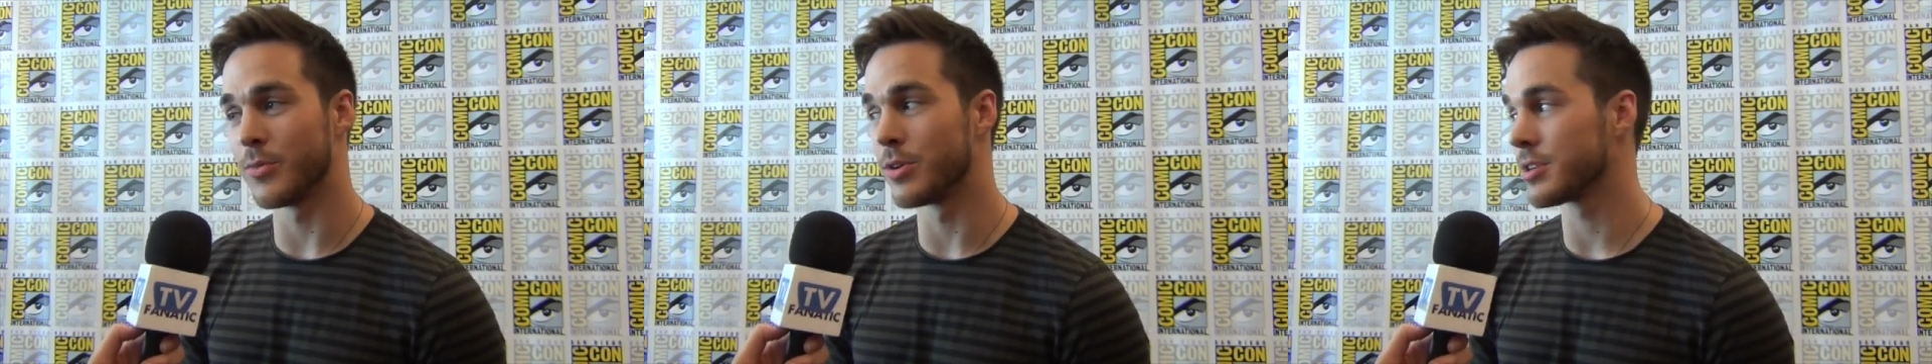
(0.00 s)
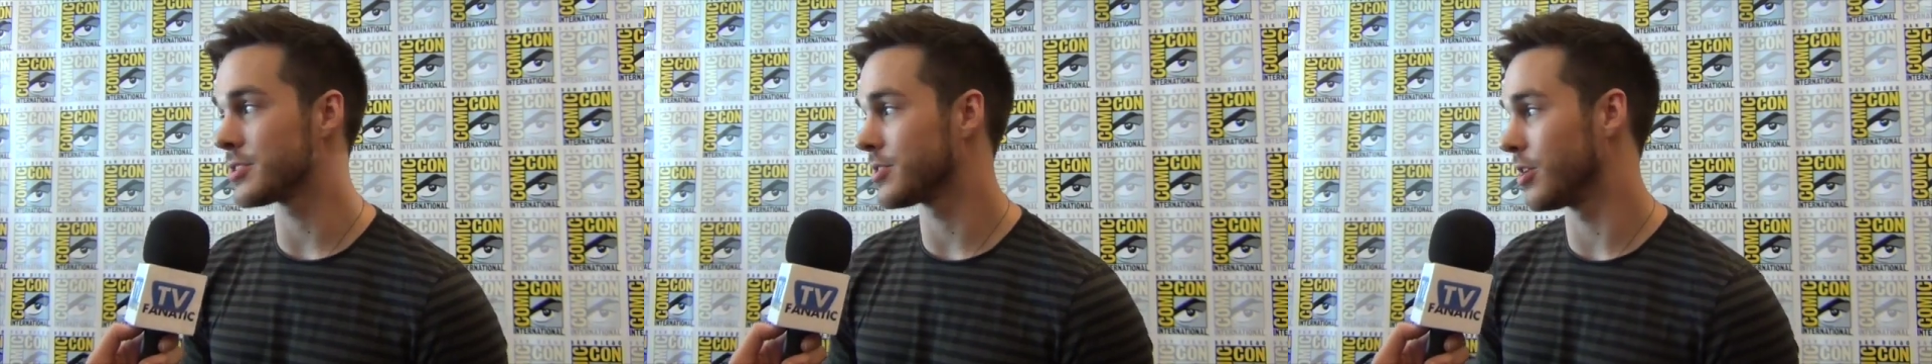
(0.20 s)

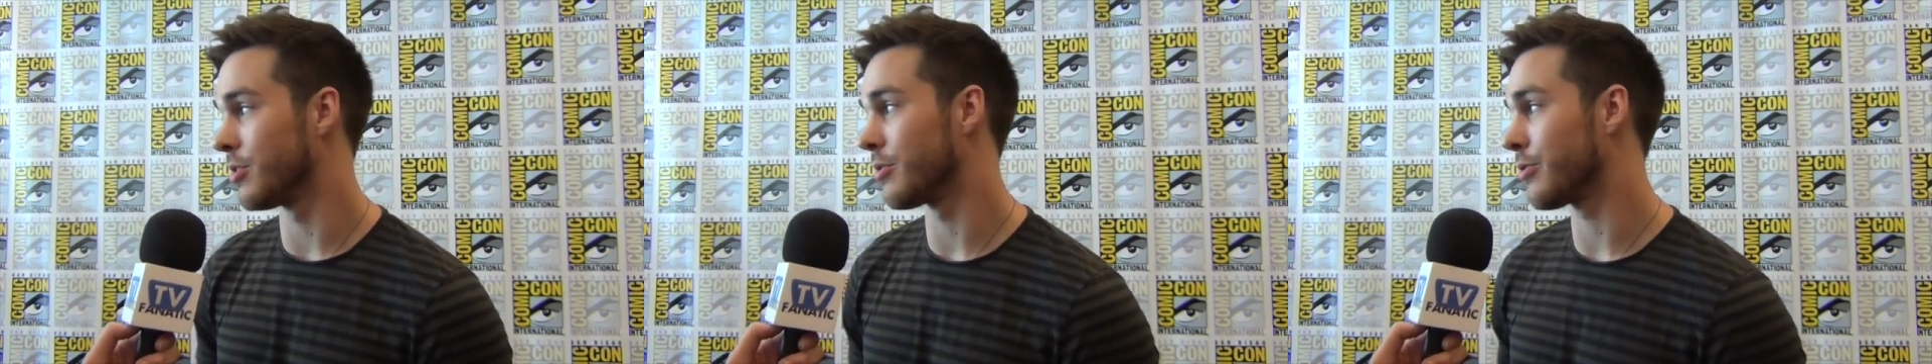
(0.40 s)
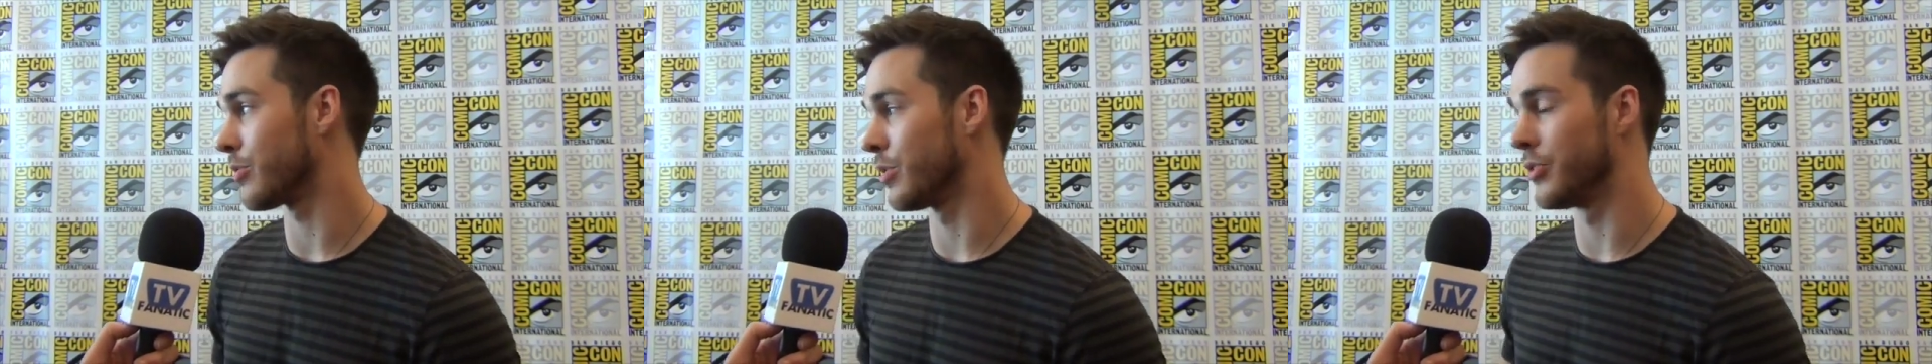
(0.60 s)
We're
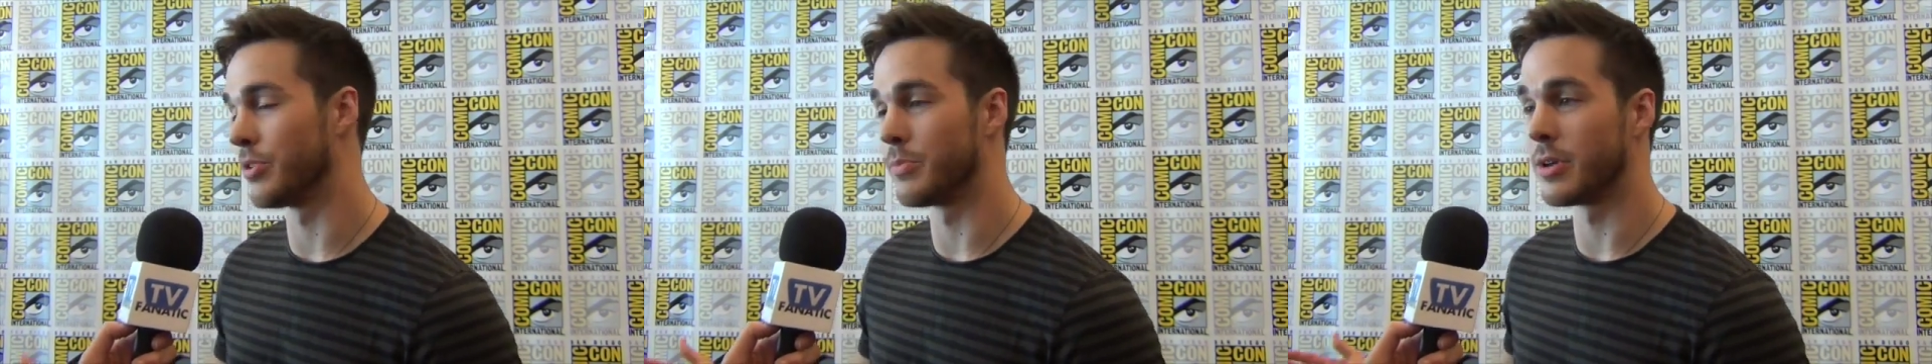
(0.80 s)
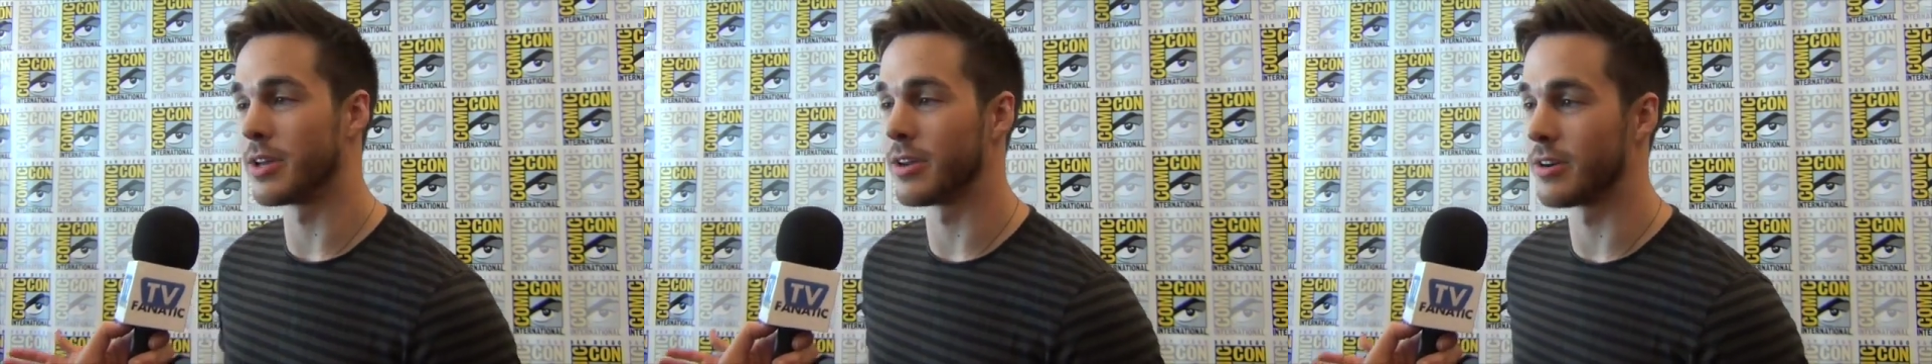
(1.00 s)
so thrilled
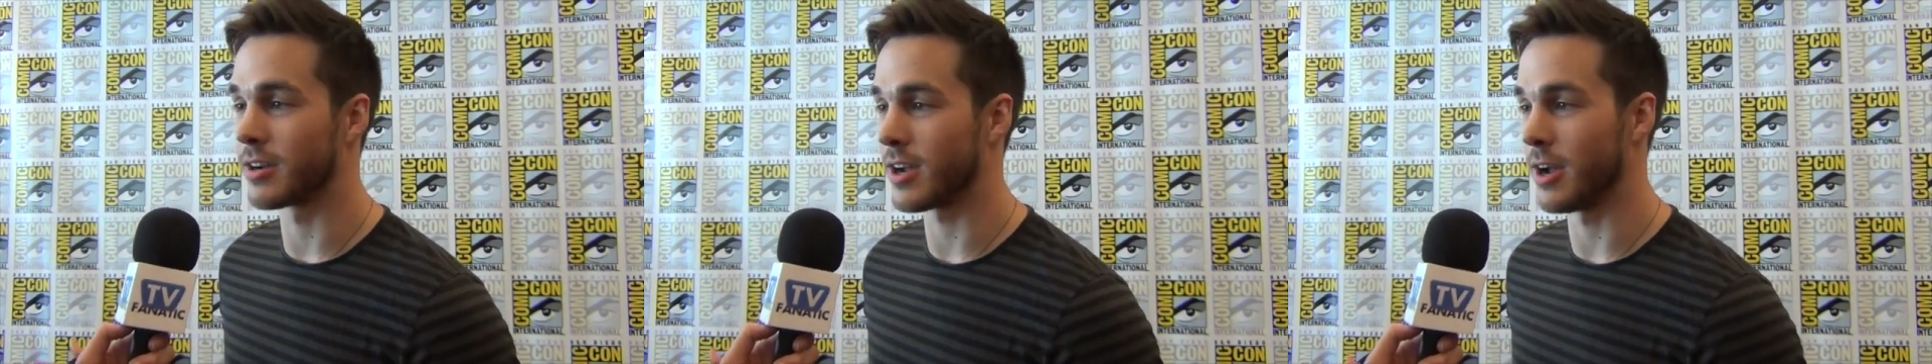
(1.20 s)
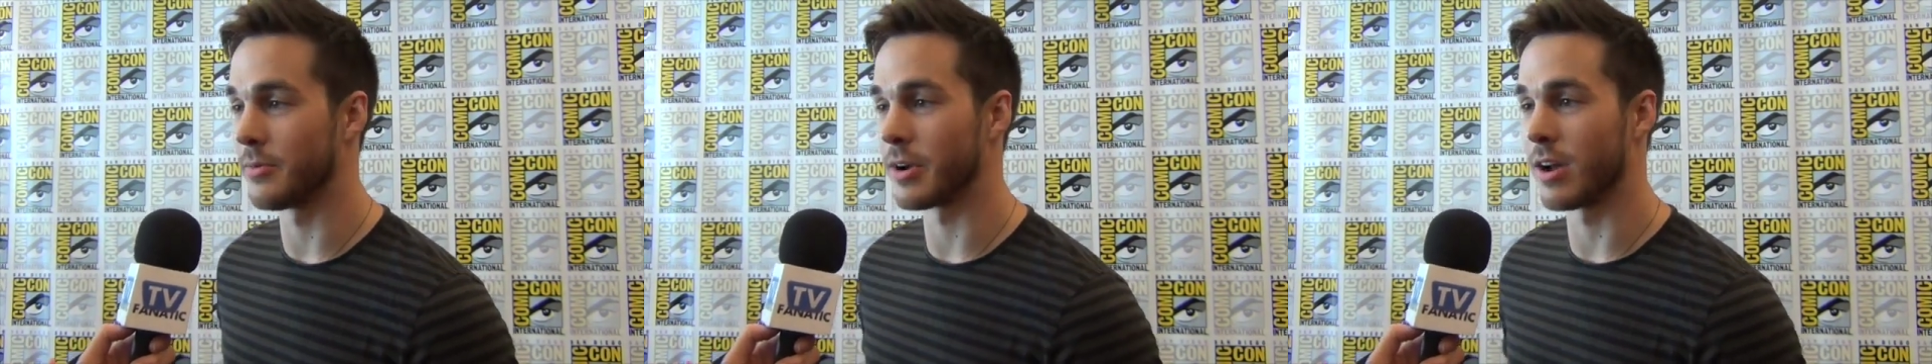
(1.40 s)
to be here at
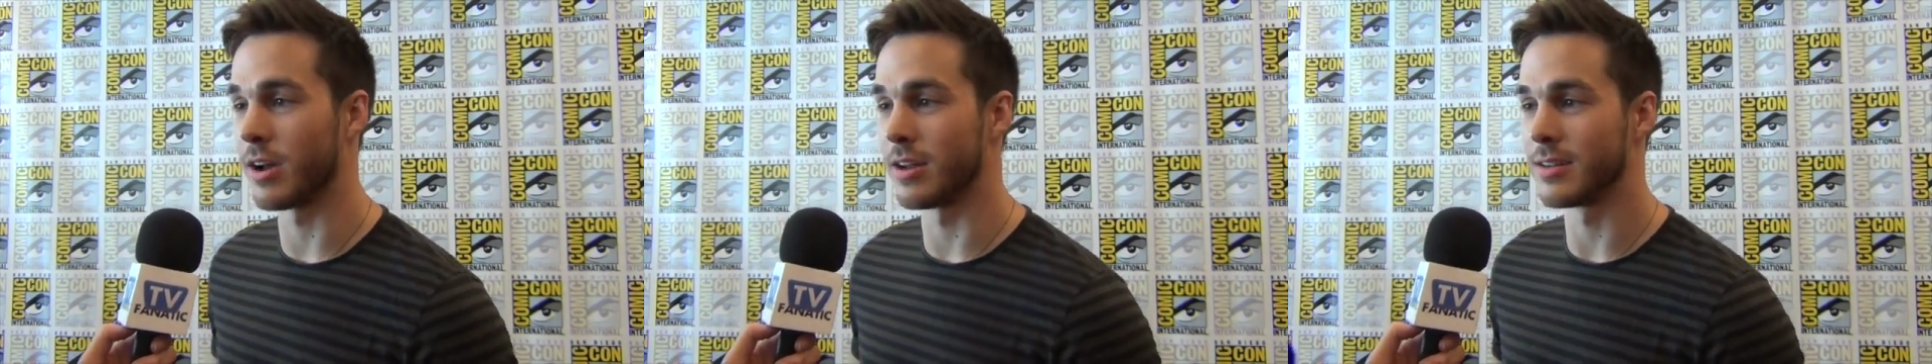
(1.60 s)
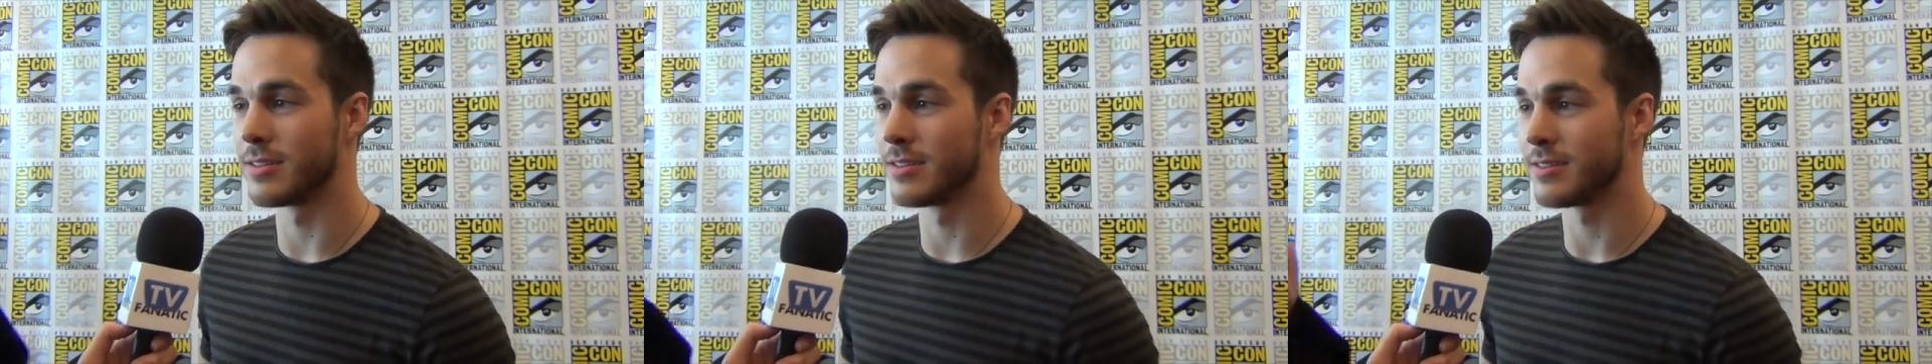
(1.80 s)
Comic
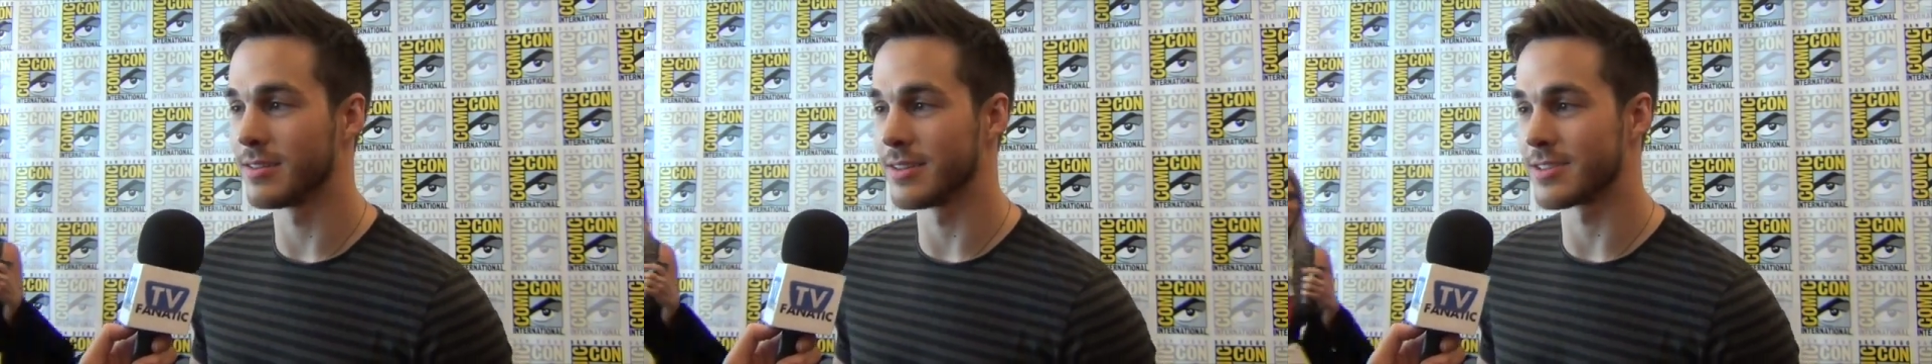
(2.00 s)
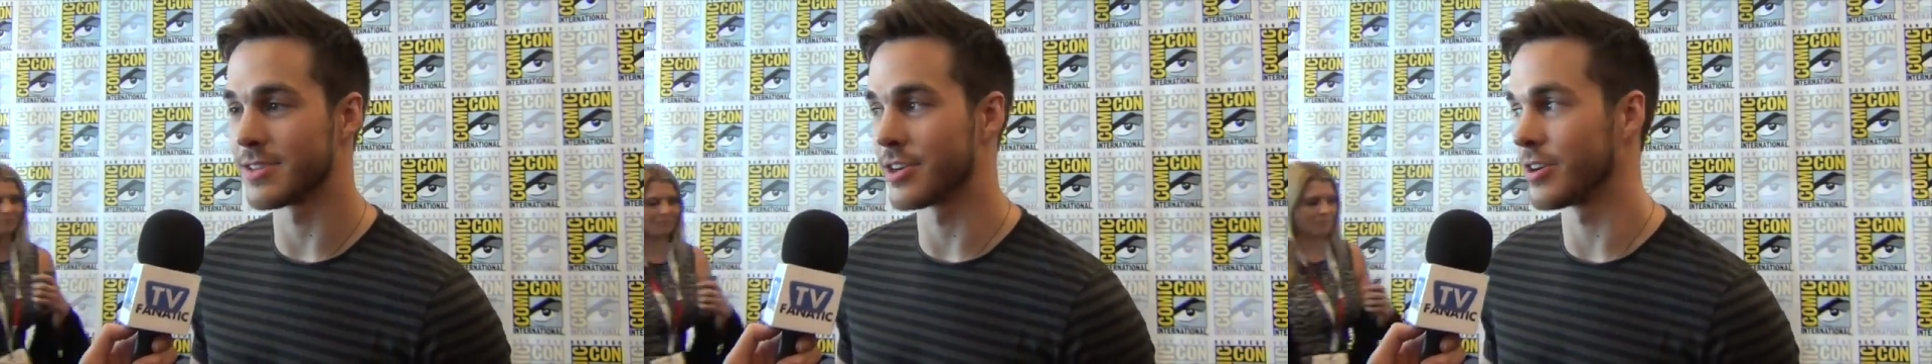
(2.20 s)
Con
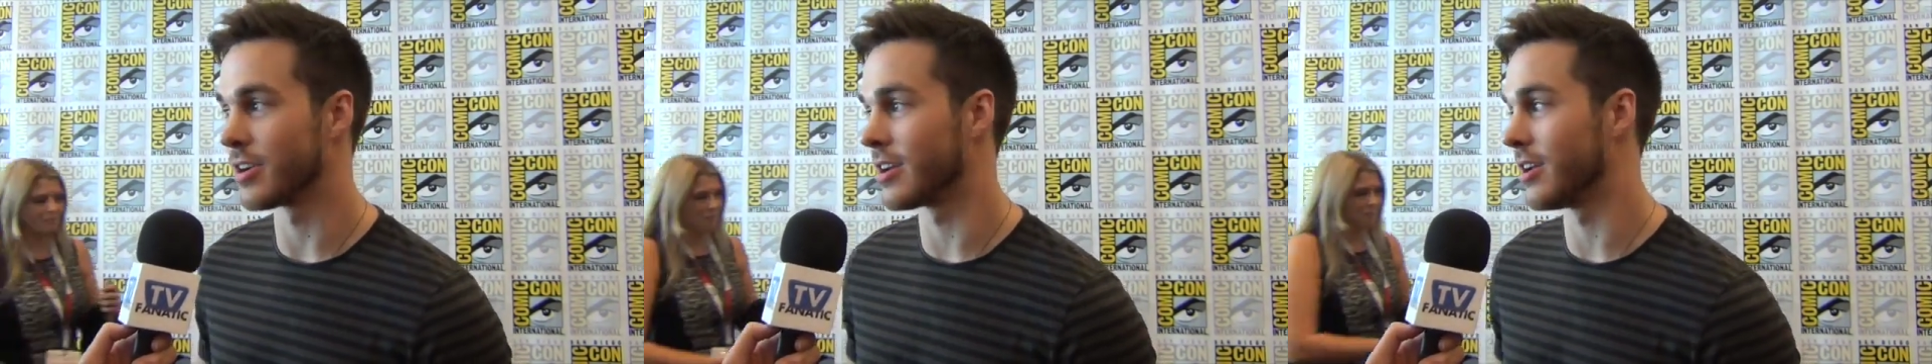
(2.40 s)
this year,